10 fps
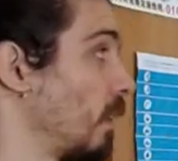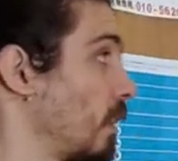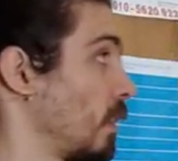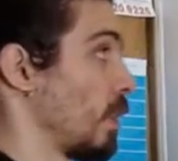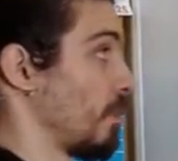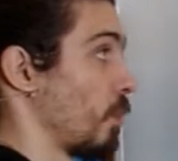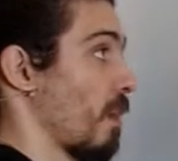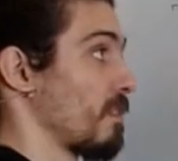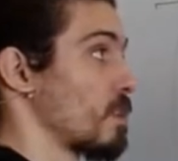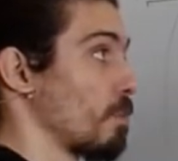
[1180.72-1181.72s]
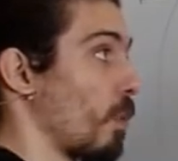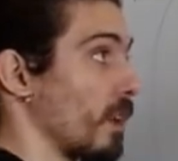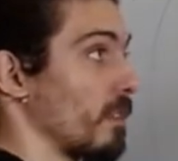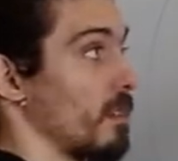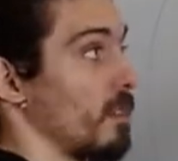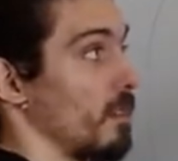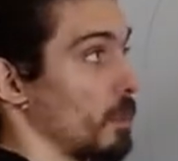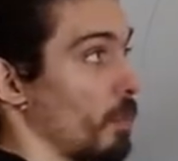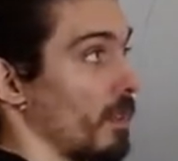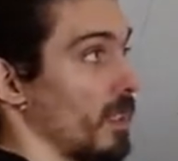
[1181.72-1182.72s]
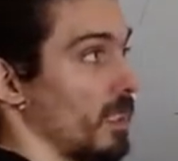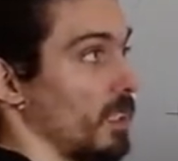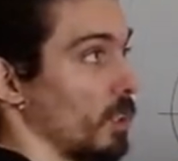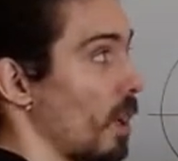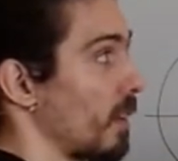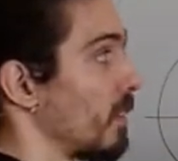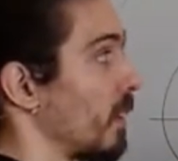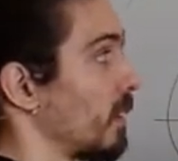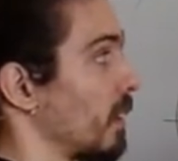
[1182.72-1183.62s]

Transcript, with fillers: If you have this point, this point has these coordinates.